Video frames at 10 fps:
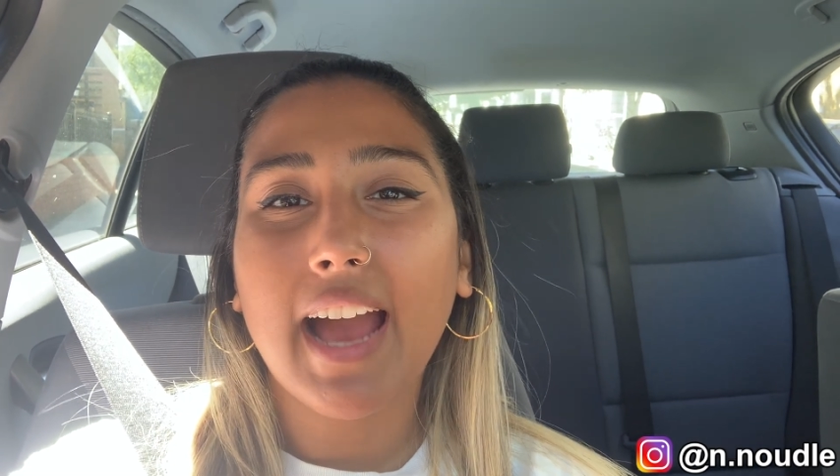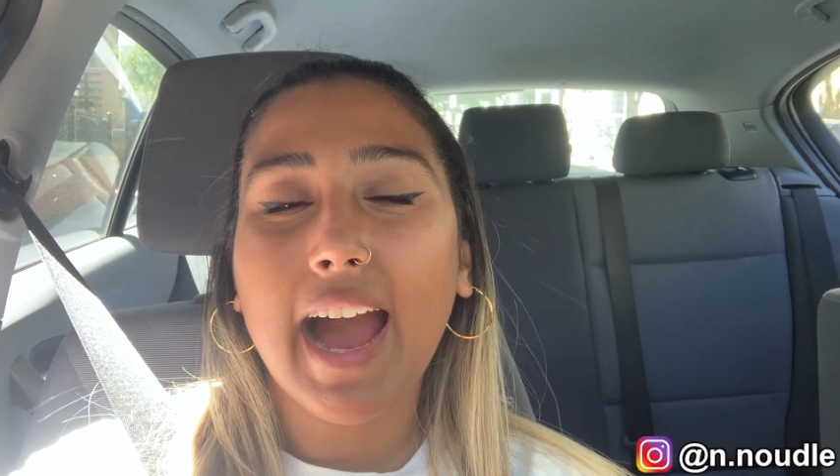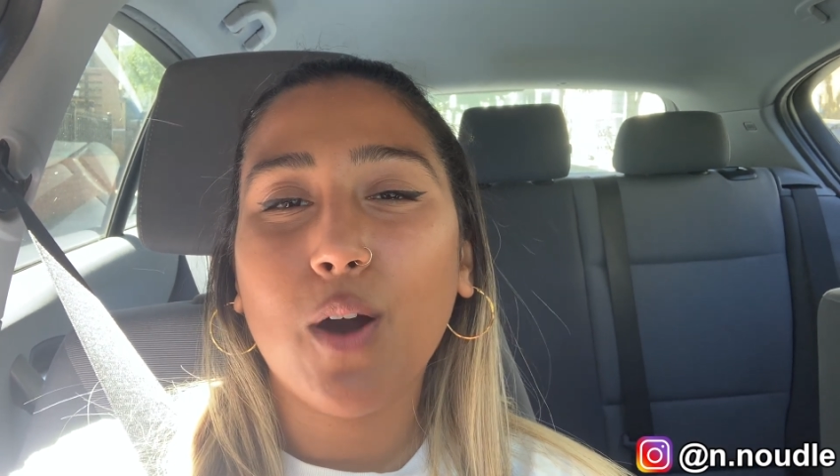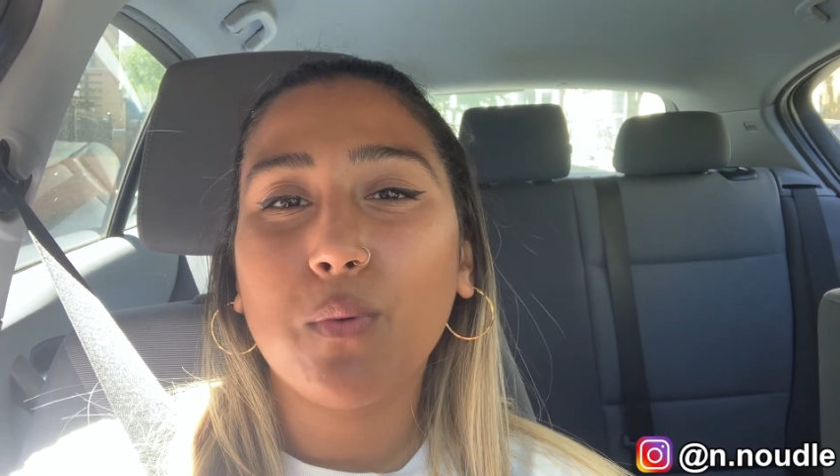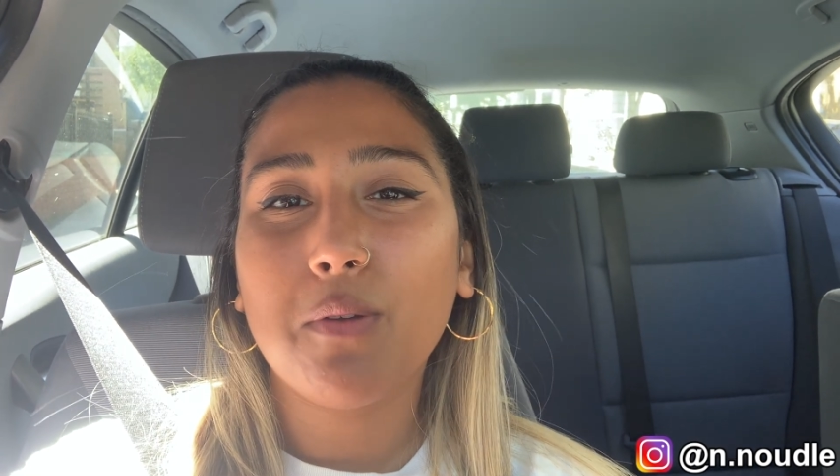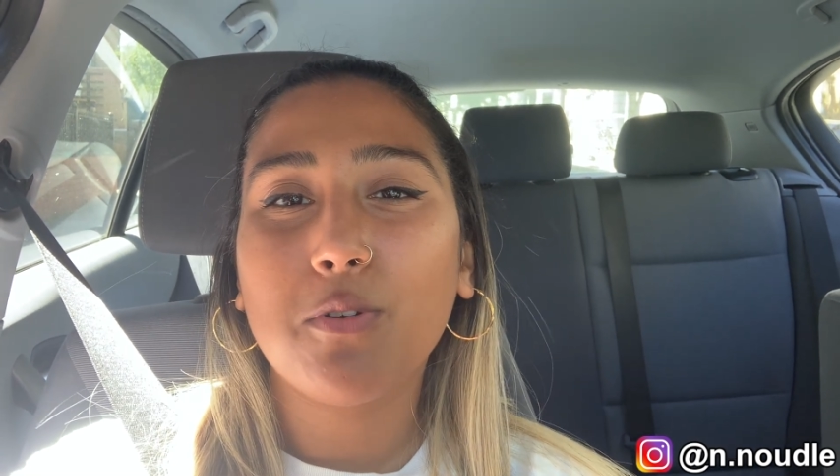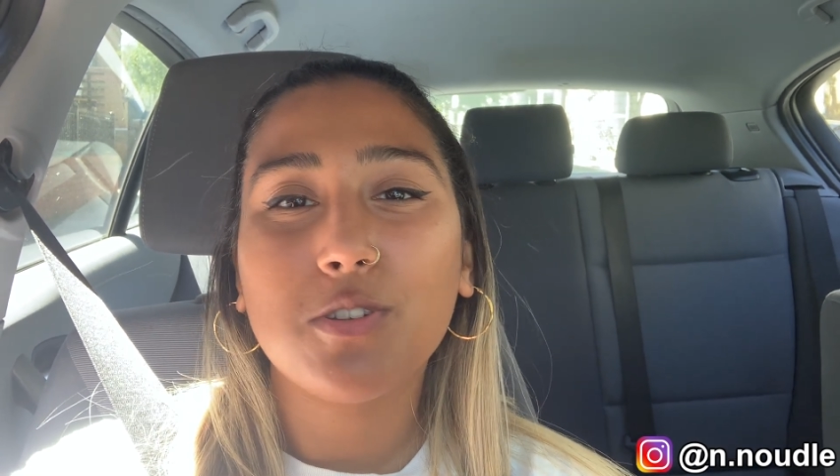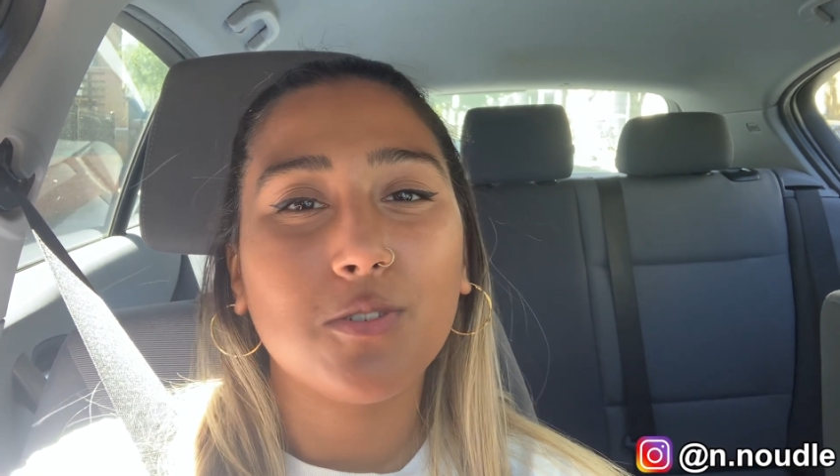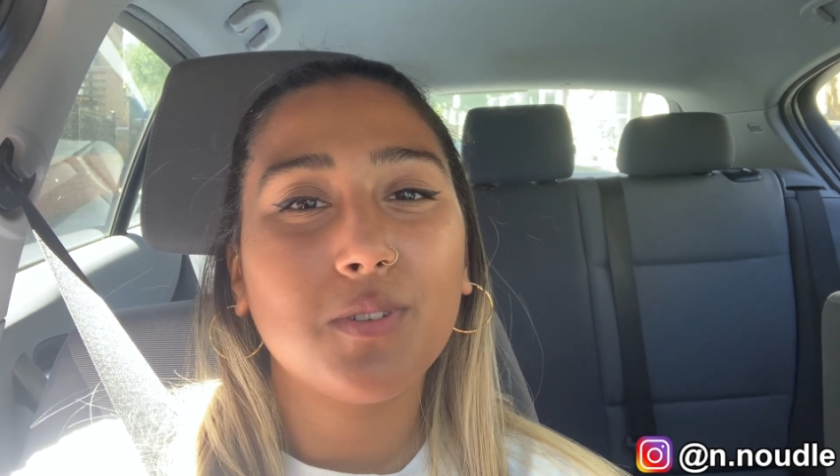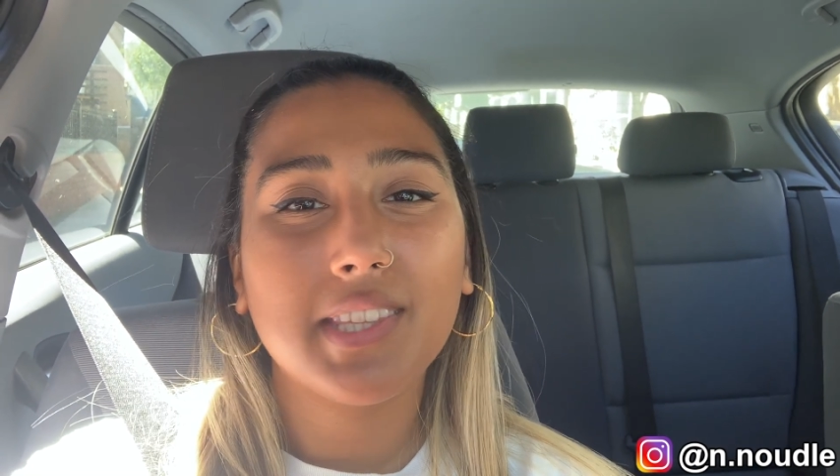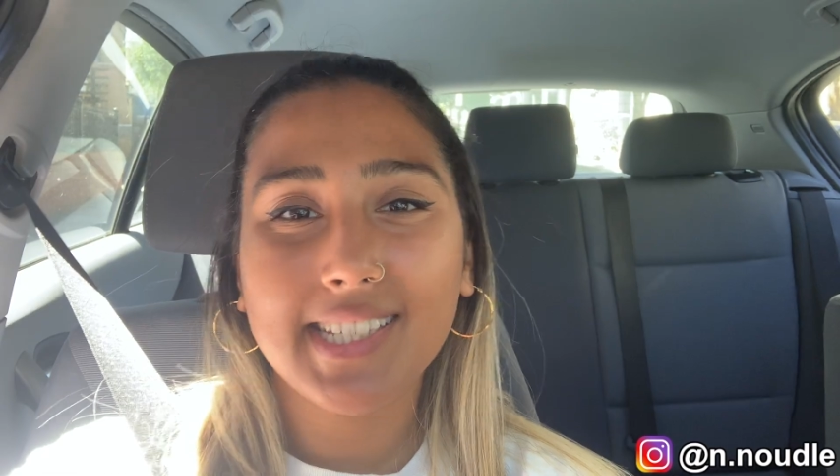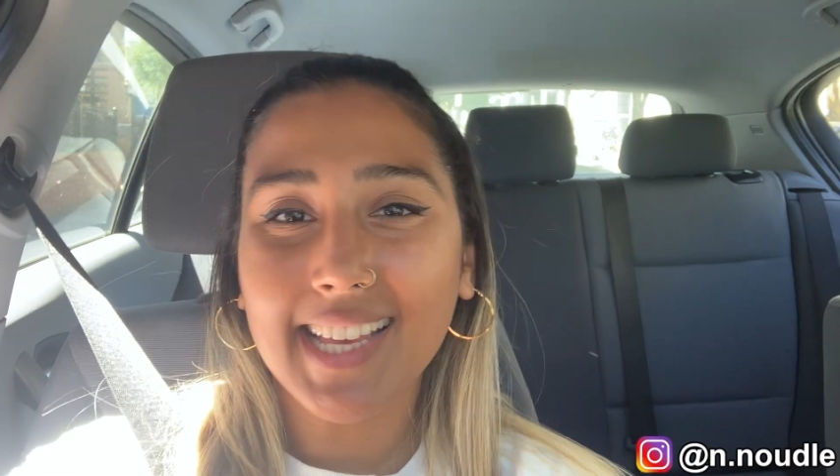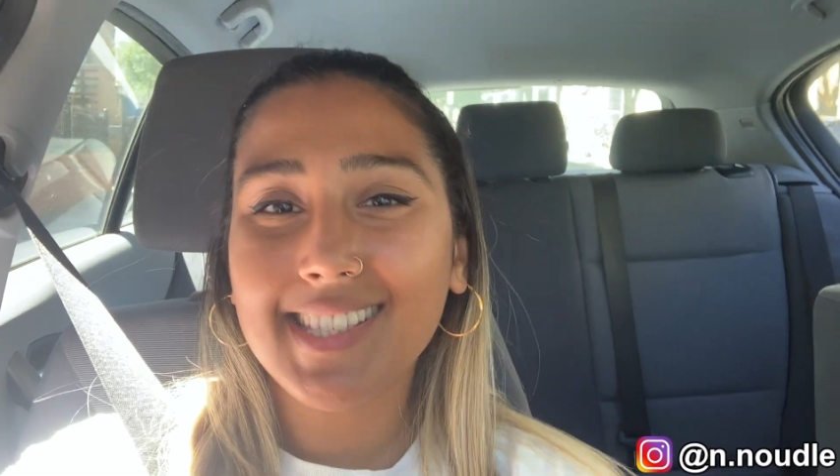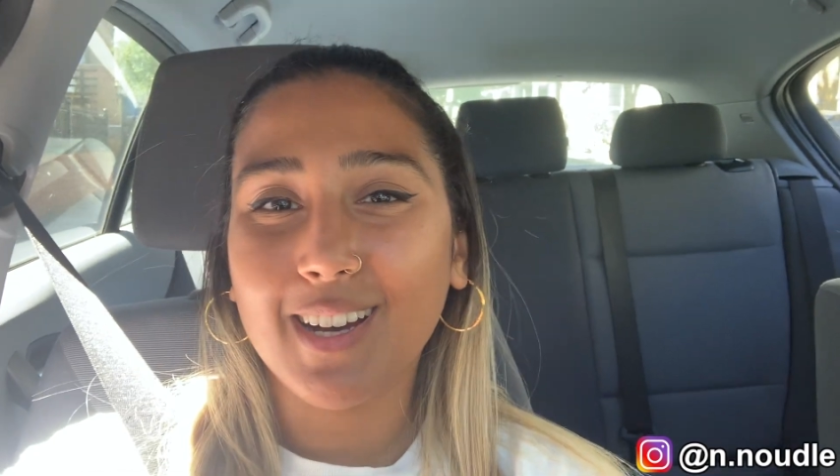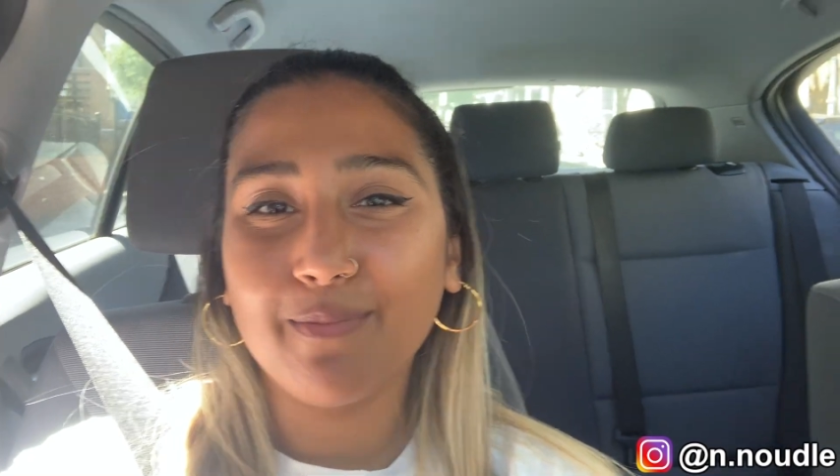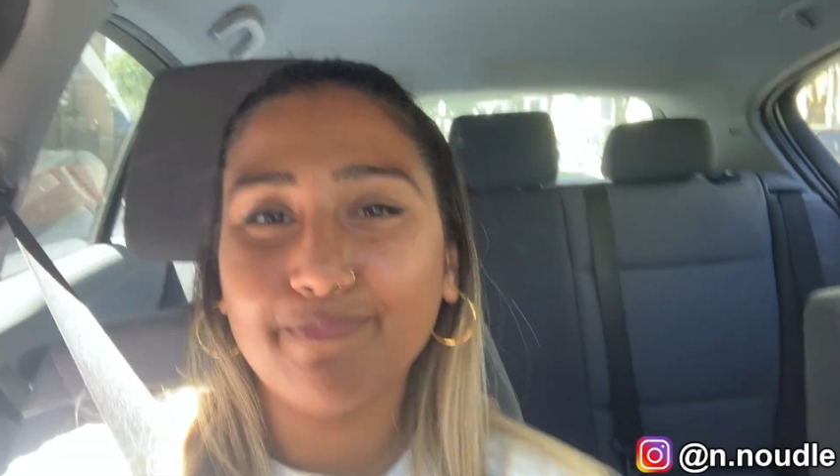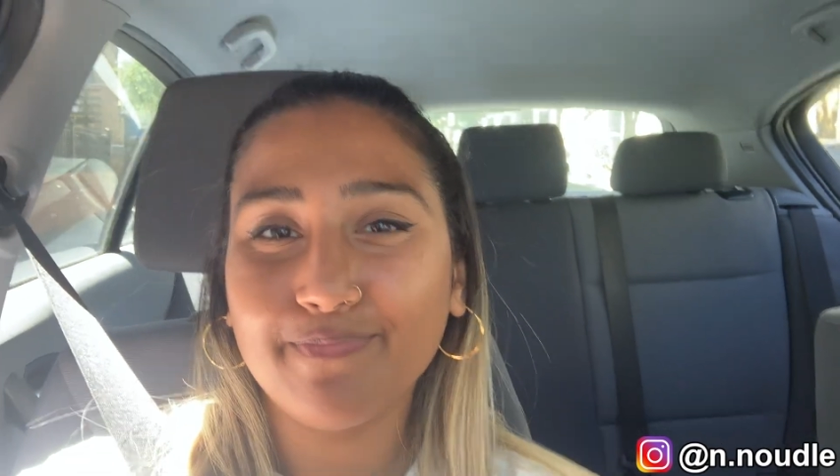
how we will do the setup.